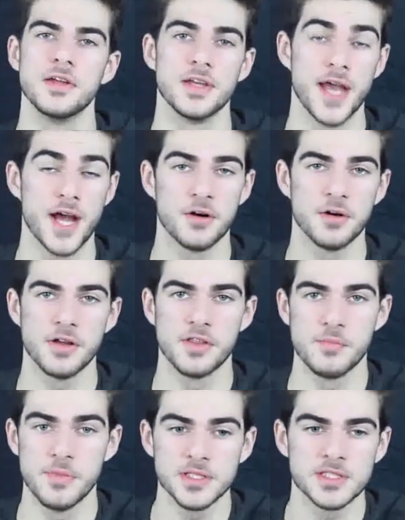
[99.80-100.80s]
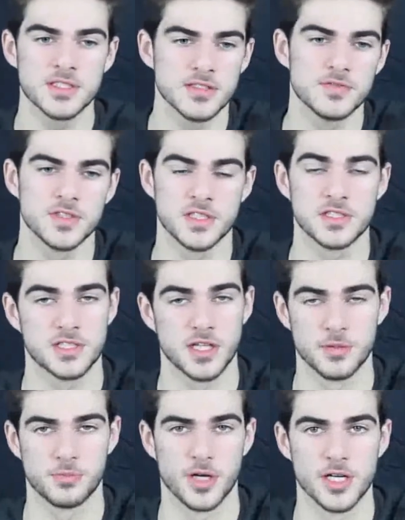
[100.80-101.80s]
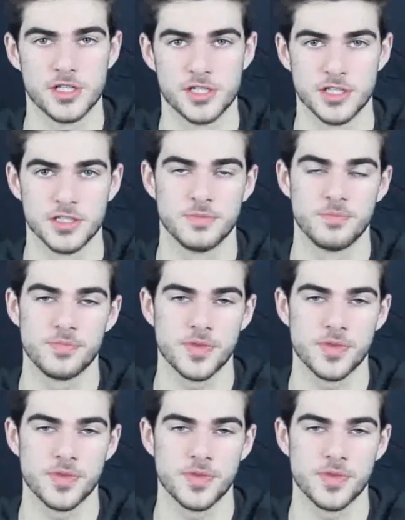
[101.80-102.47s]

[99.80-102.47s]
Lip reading: Now, in the midst of the celebration,